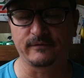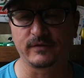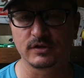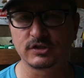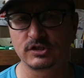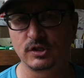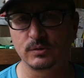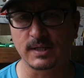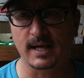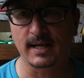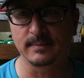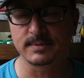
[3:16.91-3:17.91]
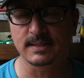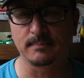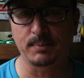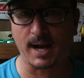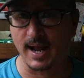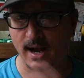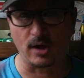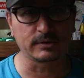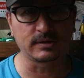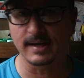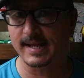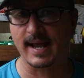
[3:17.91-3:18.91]
The first two times, but I
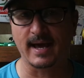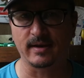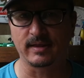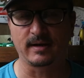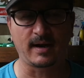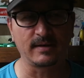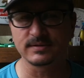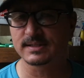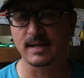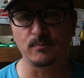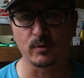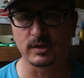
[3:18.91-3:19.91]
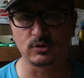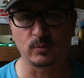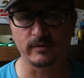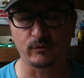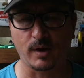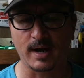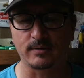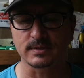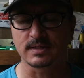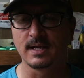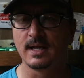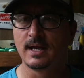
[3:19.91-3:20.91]
alternate out of there. I don't stay more than 24 hours.